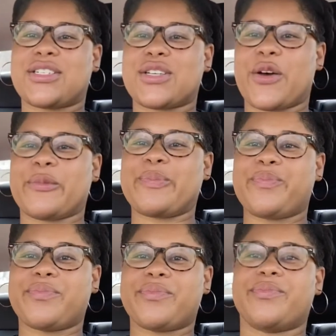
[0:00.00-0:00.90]
So
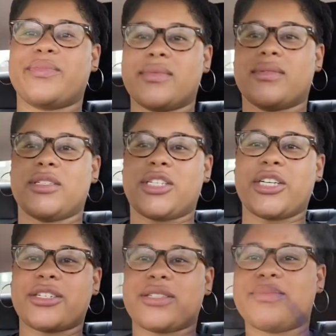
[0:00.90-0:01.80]
cheers.